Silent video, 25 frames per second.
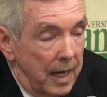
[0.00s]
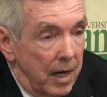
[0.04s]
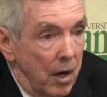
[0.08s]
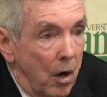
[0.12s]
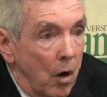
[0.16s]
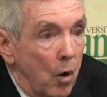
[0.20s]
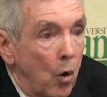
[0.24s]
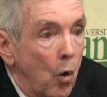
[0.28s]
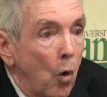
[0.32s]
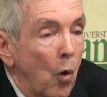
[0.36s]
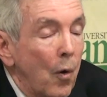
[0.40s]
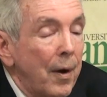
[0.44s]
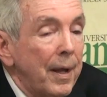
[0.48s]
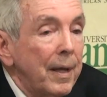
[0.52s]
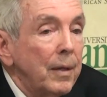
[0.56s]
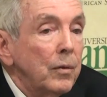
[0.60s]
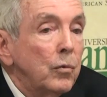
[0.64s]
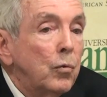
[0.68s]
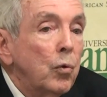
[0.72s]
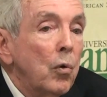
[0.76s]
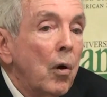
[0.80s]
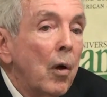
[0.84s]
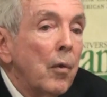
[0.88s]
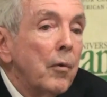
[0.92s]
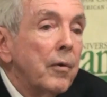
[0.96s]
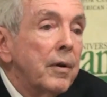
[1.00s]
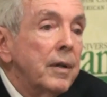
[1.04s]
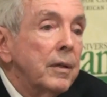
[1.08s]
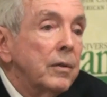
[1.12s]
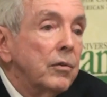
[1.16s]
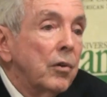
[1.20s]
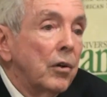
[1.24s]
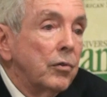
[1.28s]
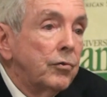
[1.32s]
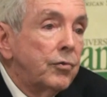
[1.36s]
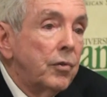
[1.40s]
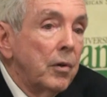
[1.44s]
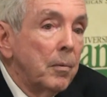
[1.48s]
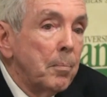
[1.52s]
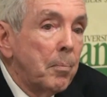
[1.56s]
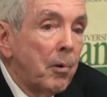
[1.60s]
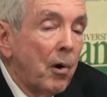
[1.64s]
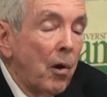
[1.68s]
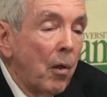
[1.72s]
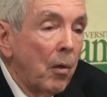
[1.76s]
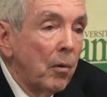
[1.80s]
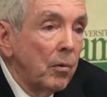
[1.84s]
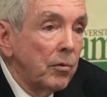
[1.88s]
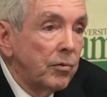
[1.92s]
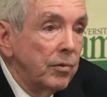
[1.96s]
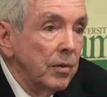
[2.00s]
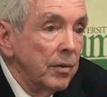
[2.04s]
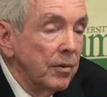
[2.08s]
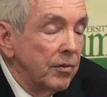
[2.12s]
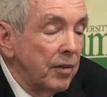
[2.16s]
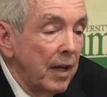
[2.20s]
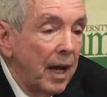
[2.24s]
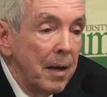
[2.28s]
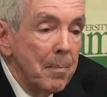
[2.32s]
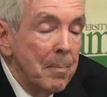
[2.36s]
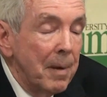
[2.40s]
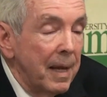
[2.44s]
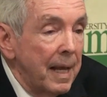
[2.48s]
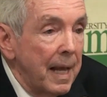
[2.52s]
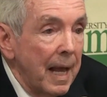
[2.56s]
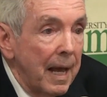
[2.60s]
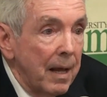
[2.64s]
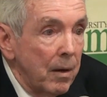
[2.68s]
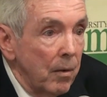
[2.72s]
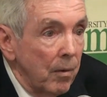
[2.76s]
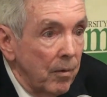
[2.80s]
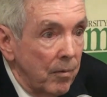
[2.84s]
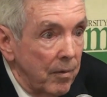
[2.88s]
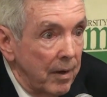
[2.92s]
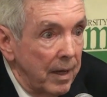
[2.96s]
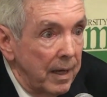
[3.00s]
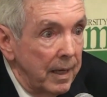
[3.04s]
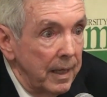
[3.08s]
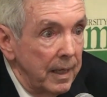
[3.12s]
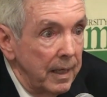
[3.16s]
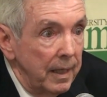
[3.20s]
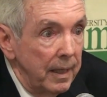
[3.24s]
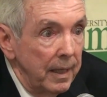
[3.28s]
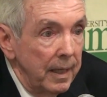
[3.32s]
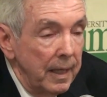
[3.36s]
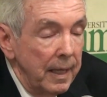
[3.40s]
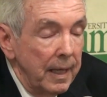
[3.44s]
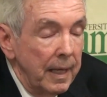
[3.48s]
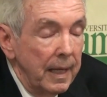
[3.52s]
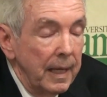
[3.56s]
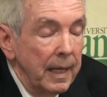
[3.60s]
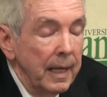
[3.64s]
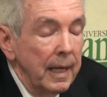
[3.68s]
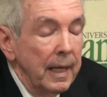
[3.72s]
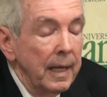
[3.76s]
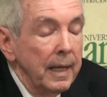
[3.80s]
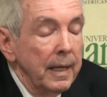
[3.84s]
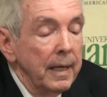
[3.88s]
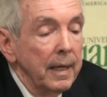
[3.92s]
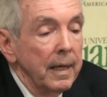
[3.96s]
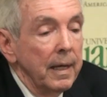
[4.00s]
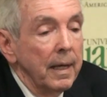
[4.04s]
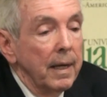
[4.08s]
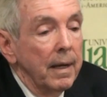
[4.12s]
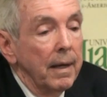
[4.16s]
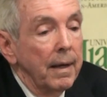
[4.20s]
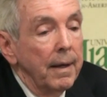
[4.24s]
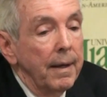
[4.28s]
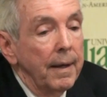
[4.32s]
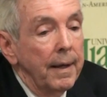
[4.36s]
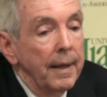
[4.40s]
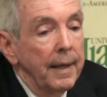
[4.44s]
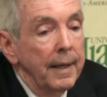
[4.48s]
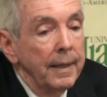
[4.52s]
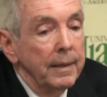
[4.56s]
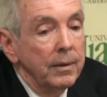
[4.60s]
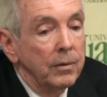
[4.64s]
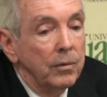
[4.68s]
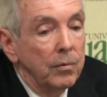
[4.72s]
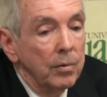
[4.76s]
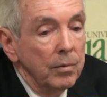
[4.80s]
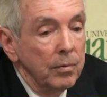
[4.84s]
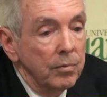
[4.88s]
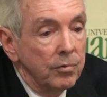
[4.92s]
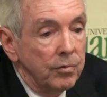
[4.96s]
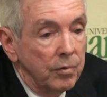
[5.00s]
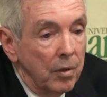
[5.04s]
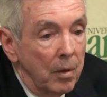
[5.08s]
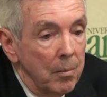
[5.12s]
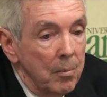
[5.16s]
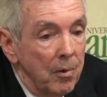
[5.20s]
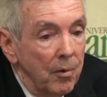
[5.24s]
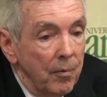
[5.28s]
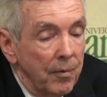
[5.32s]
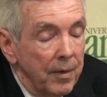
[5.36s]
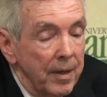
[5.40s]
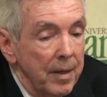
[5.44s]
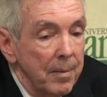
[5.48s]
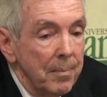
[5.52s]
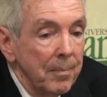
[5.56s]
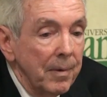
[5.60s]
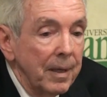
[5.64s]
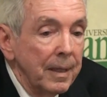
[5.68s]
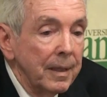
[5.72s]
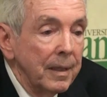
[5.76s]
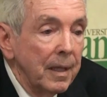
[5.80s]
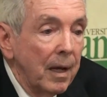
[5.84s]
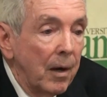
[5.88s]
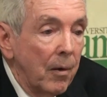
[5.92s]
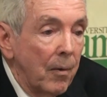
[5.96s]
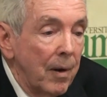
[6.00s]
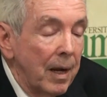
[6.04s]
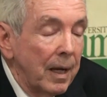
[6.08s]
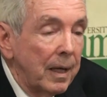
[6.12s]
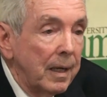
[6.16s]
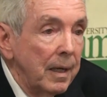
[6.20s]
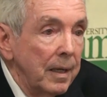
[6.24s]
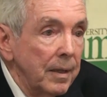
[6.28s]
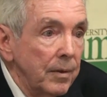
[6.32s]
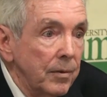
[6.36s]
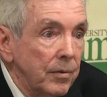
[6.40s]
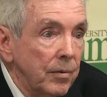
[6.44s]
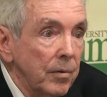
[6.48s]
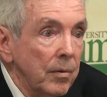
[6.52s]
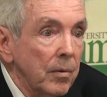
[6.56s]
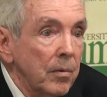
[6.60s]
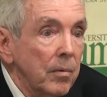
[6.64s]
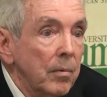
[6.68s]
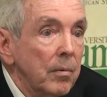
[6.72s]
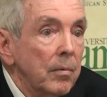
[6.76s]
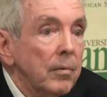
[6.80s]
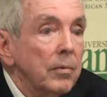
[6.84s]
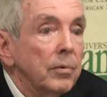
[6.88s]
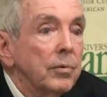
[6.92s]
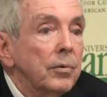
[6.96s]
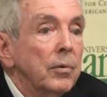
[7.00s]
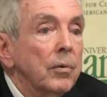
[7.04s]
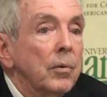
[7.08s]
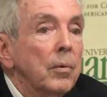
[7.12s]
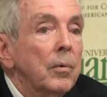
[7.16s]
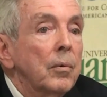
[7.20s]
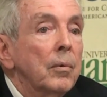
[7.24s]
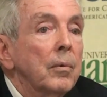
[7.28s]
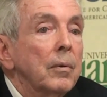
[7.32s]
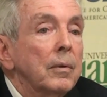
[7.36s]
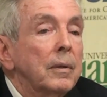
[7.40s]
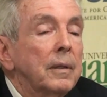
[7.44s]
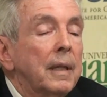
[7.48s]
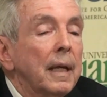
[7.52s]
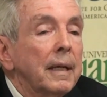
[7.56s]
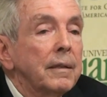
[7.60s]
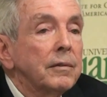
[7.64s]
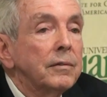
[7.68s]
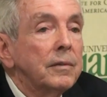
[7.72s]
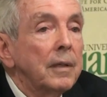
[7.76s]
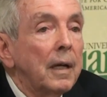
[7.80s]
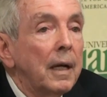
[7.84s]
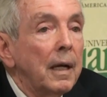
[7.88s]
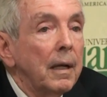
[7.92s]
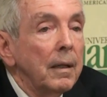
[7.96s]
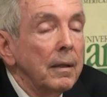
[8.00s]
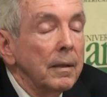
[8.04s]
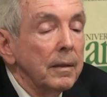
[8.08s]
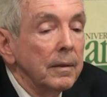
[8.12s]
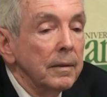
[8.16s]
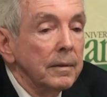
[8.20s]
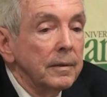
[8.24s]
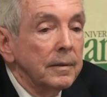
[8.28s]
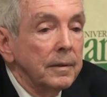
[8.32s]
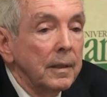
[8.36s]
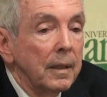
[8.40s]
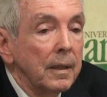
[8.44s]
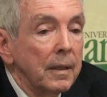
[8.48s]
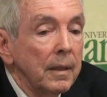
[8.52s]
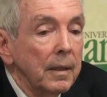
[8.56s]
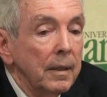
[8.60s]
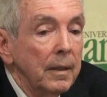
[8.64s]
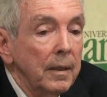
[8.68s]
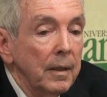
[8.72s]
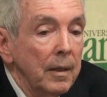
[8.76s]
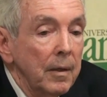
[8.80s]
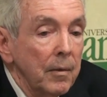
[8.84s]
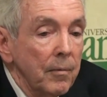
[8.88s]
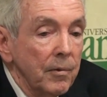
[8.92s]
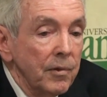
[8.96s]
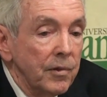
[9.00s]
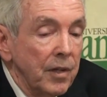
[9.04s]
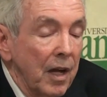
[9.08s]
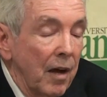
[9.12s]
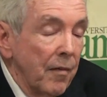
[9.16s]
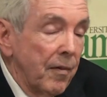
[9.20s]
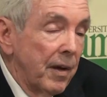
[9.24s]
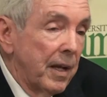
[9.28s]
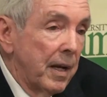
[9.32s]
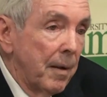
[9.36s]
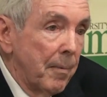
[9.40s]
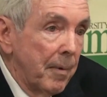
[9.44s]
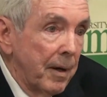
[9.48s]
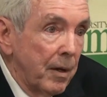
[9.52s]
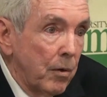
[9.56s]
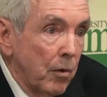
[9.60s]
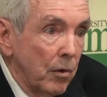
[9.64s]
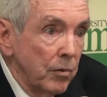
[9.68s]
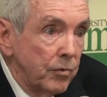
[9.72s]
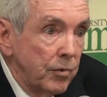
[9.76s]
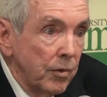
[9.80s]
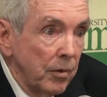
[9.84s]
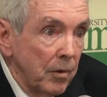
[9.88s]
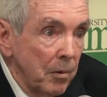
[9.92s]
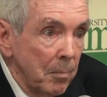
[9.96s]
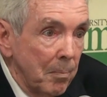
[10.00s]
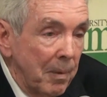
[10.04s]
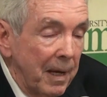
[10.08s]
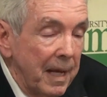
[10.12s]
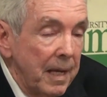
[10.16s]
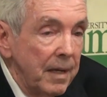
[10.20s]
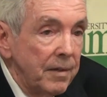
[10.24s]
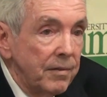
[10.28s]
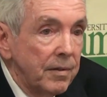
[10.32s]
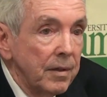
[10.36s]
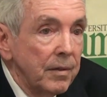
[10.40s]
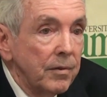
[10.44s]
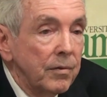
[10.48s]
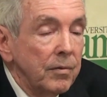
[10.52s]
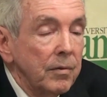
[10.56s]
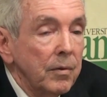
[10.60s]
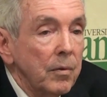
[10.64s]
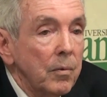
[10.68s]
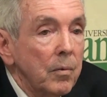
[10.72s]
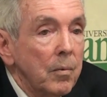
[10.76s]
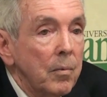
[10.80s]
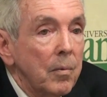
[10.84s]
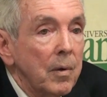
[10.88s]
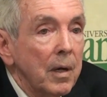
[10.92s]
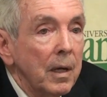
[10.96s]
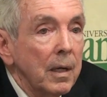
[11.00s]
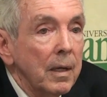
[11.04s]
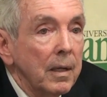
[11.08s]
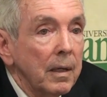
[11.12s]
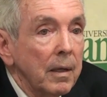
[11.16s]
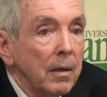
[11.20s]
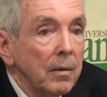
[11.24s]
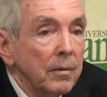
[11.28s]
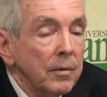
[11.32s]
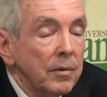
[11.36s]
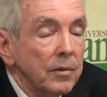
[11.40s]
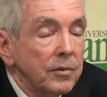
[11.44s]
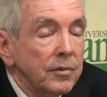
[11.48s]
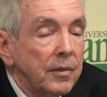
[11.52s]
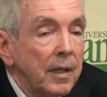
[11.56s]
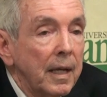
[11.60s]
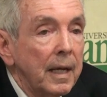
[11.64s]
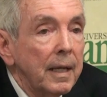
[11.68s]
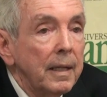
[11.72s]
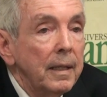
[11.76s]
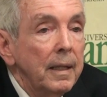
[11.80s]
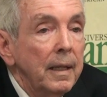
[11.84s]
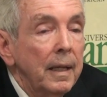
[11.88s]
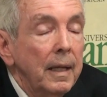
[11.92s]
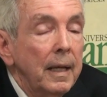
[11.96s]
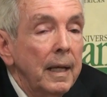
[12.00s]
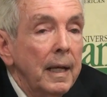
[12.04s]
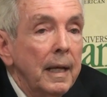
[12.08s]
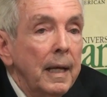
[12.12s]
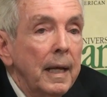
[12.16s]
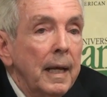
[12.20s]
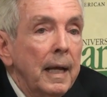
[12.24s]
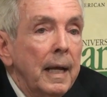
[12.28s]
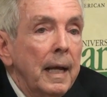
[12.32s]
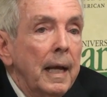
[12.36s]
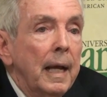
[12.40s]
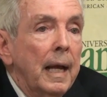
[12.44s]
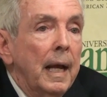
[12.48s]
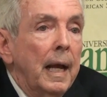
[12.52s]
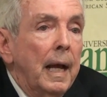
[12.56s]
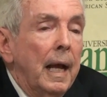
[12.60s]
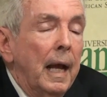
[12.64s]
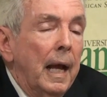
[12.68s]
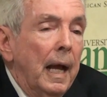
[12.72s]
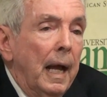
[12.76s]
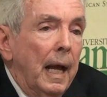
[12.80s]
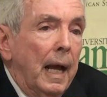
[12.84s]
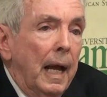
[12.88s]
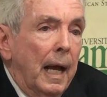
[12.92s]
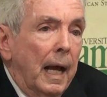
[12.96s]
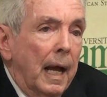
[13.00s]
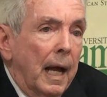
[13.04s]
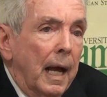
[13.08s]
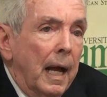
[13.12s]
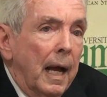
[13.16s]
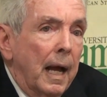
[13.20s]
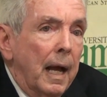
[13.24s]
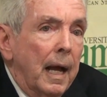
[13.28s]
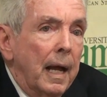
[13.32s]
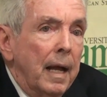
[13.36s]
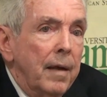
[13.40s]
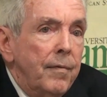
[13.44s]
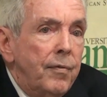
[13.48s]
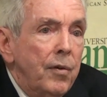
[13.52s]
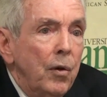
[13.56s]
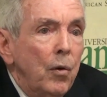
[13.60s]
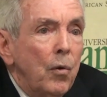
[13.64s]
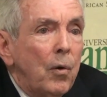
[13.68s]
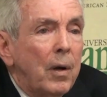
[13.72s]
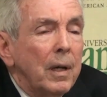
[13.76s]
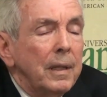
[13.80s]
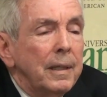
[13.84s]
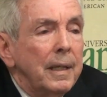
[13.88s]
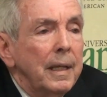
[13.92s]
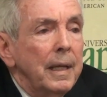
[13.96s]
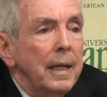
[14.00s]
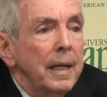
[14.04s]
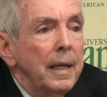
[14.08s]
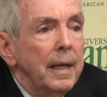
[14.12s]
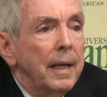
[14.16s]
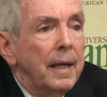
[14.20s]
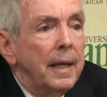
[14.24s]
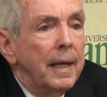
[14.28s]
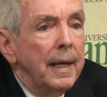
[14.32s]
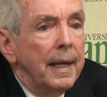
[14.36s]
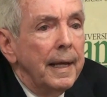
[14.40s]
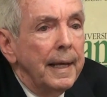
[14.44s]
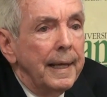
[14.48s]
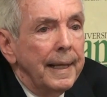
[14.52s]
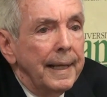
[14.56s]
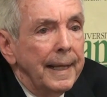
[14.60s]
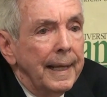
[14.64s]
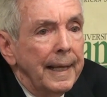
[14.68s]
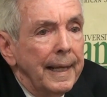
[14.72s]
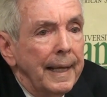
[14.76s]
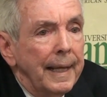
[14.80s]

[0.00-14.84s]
Now, going into other industrial products, since I began already into some of them indirectly through textiles, which have an agricultural base, as you well understand. If you look at the